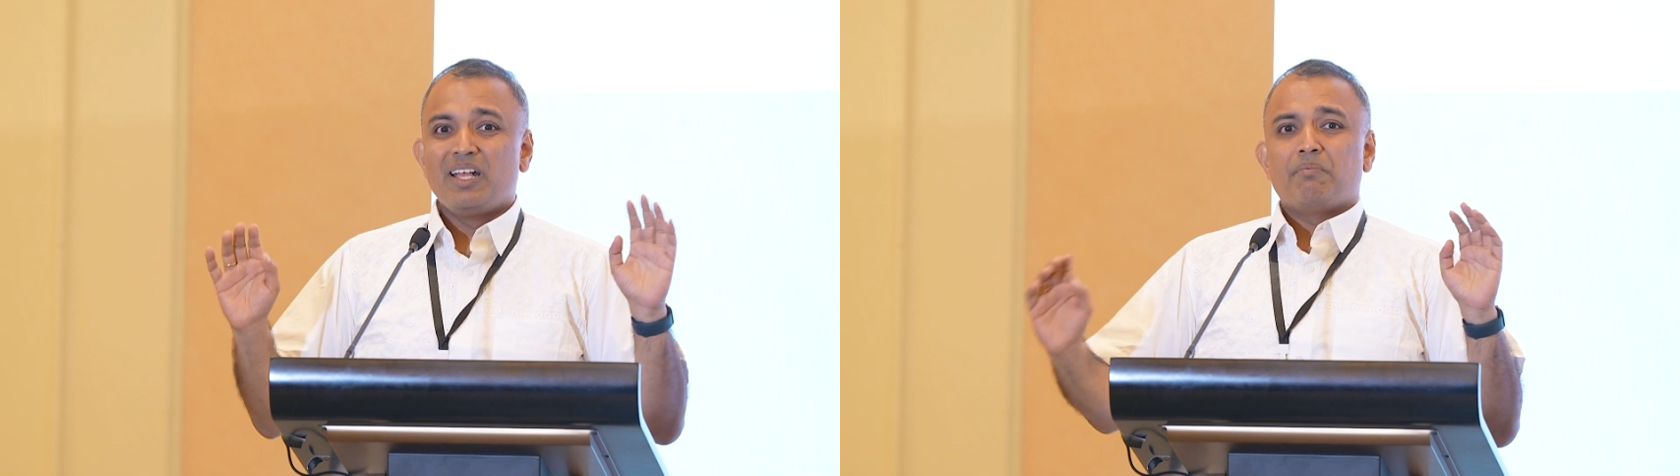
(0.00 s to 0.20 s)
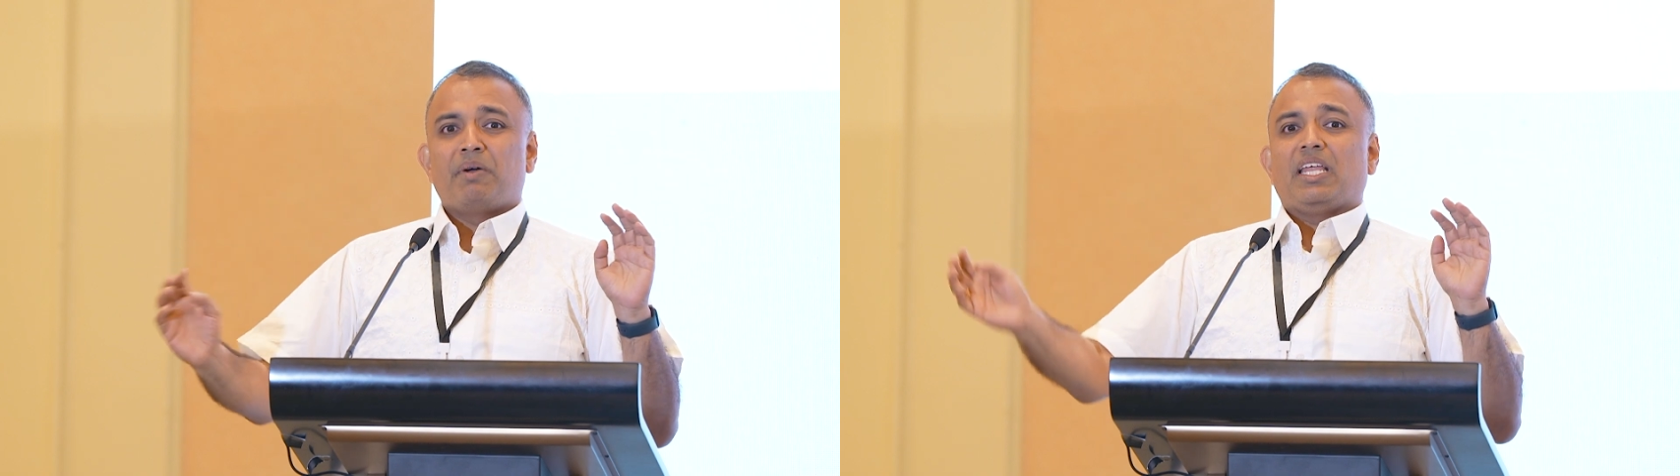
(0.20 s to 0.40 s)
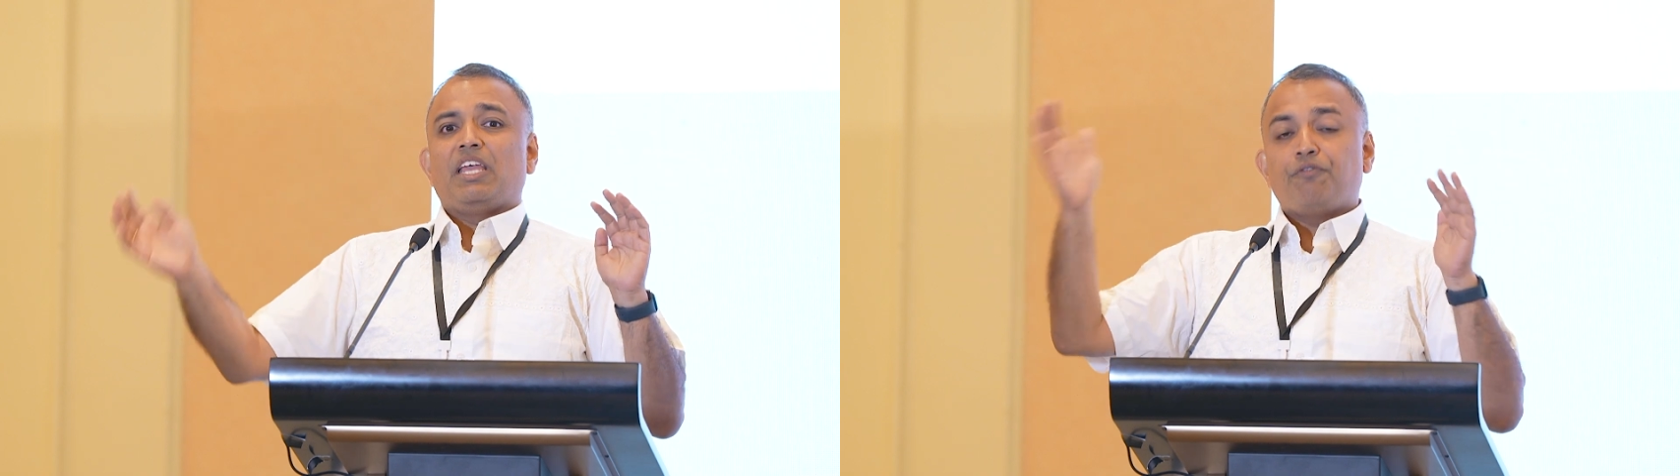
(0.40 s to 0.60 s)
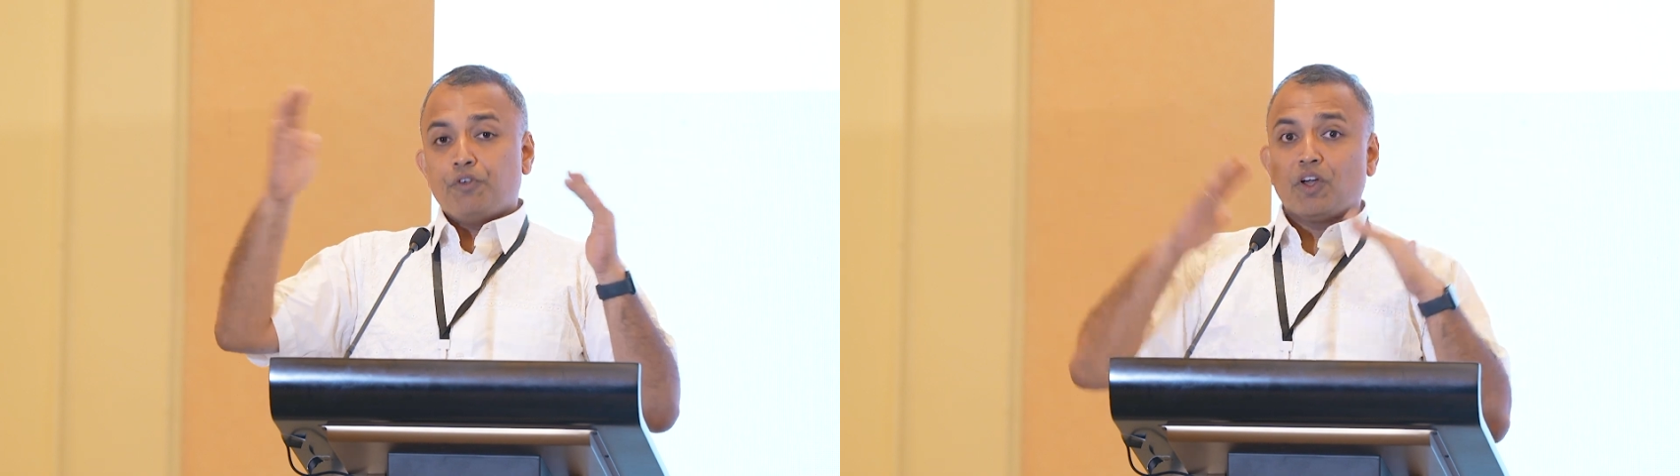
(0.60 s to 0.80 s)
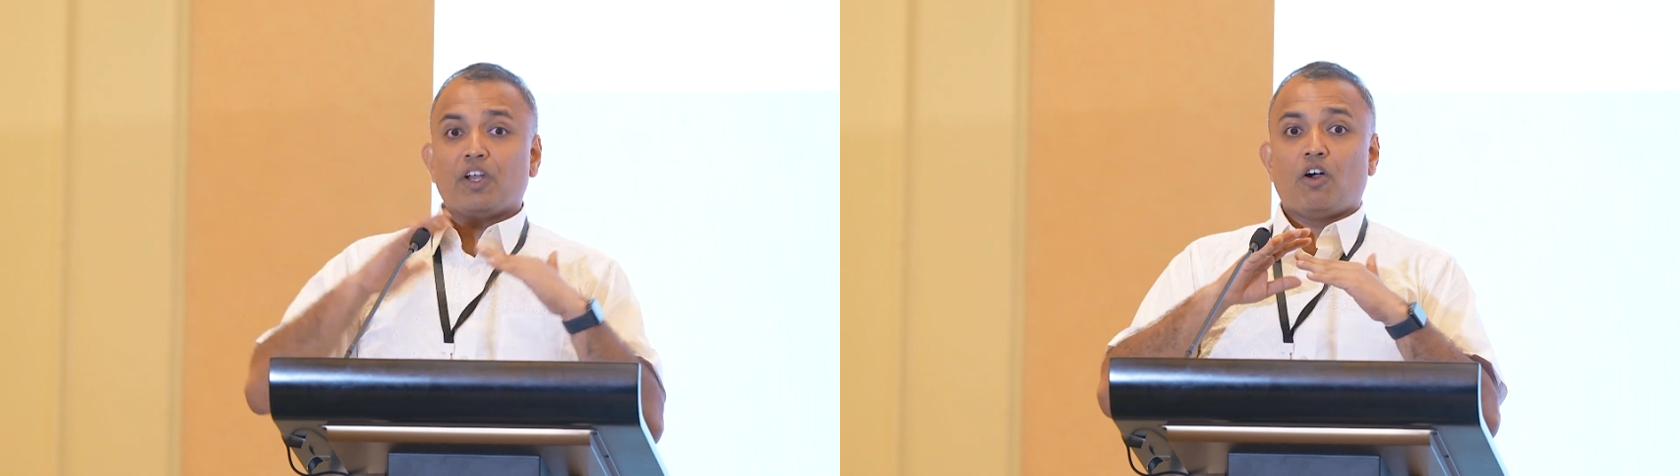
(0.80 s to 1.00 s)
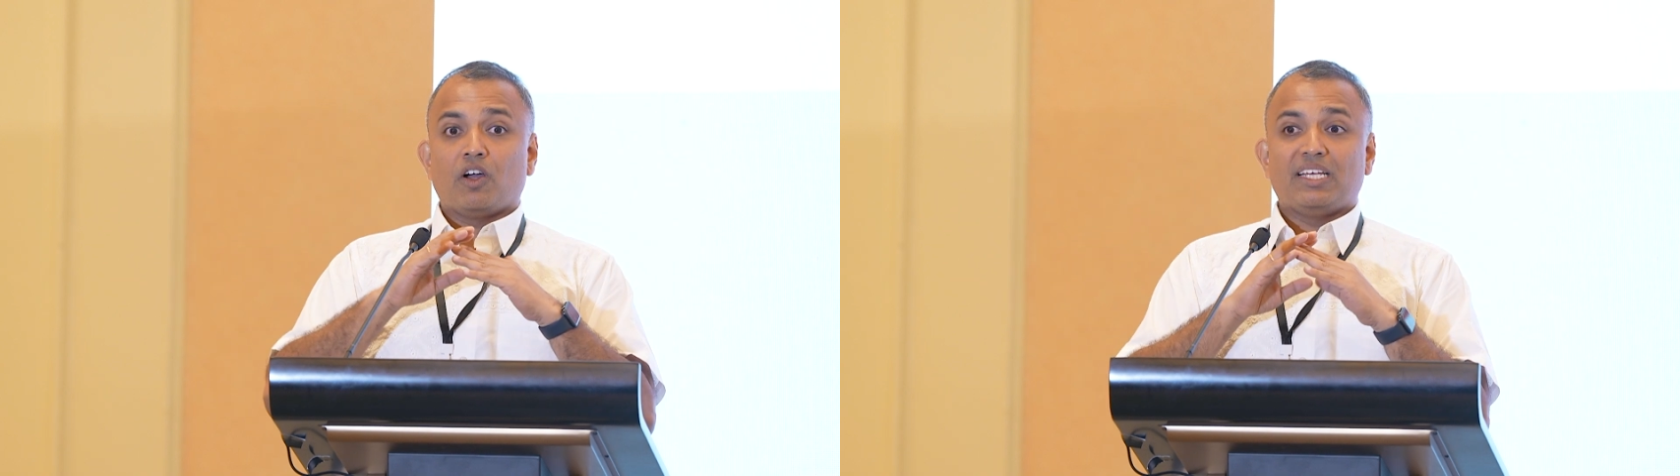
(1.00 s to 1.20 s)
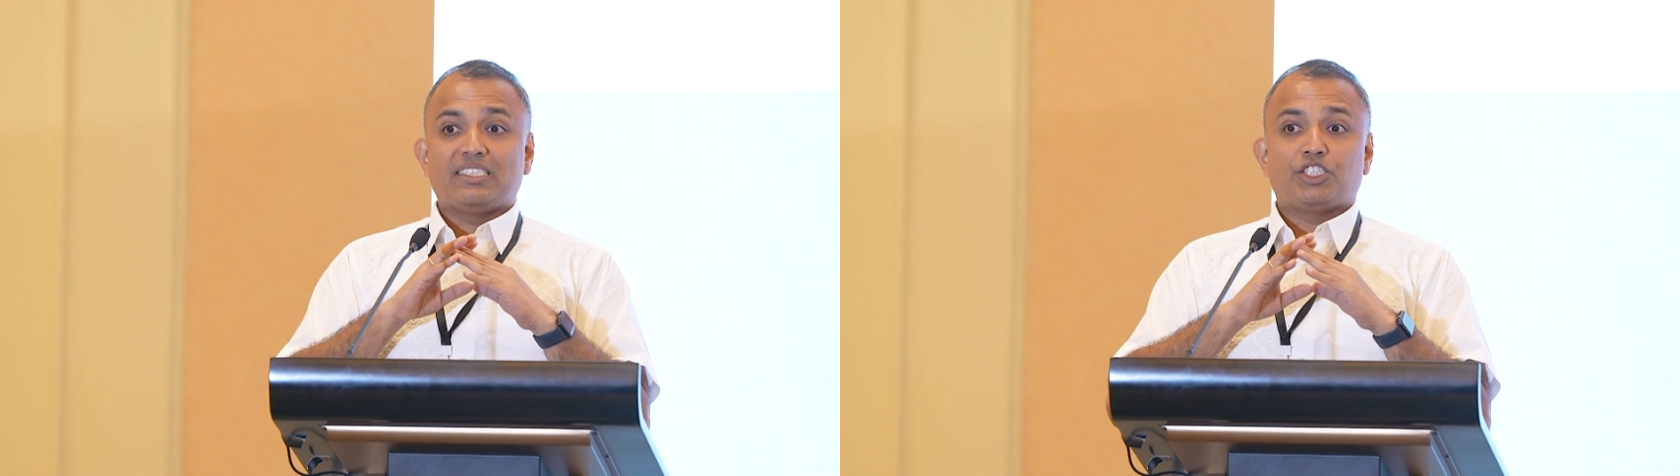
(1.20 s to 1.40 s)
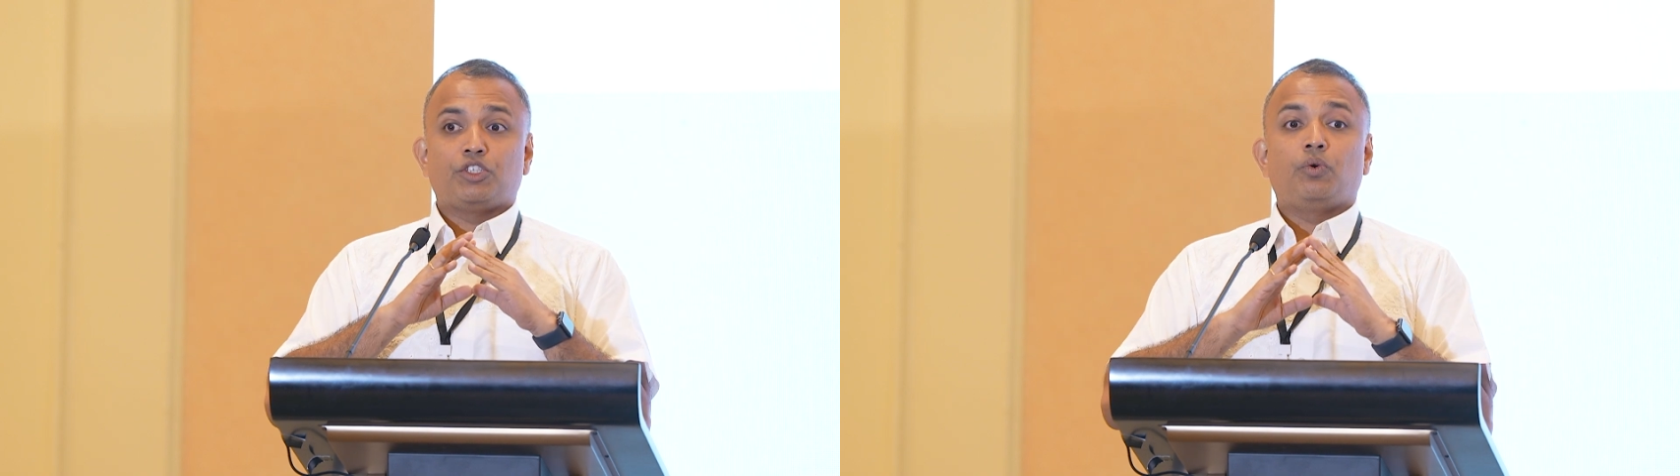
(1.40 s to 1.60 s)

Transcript: but if you're an organization